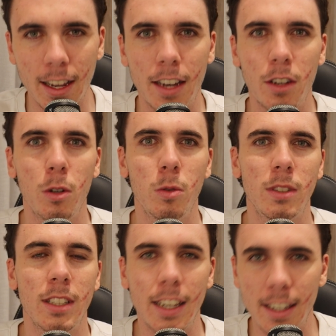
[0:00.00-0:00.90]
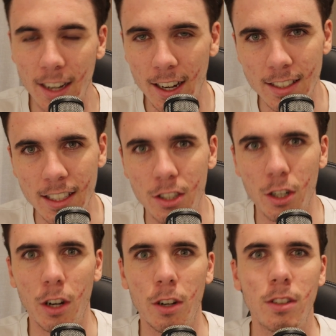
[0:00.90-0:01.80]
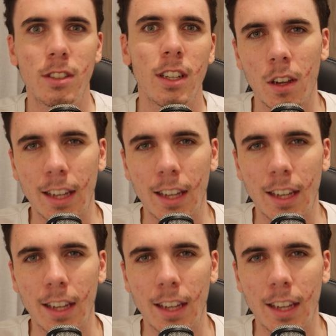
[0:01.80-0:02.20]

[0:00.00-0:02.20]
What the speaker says: Daniels, in Darcy Jones,